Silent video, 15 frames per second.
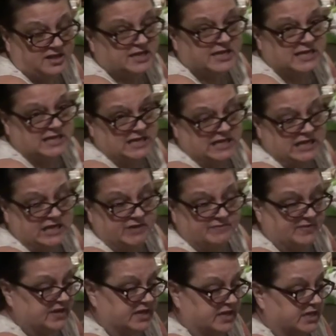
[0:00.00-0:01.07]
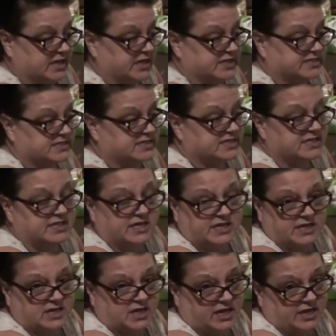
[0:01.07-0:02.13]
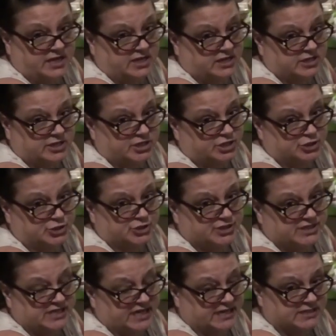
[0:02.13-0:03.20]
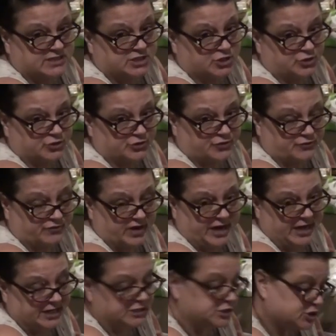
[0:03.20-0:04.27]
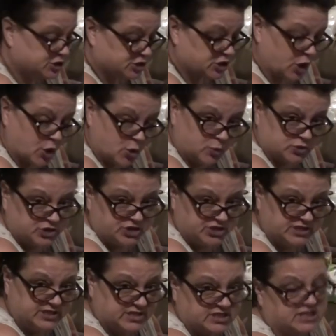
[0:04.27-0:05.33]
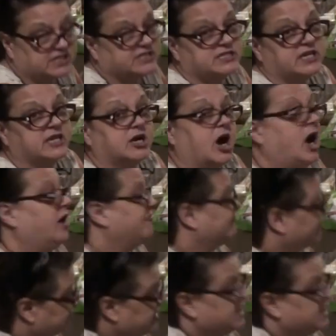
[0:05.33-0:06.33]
it an evening. It's getting late and Kirsty has to go to the ranch, so she's going to take off.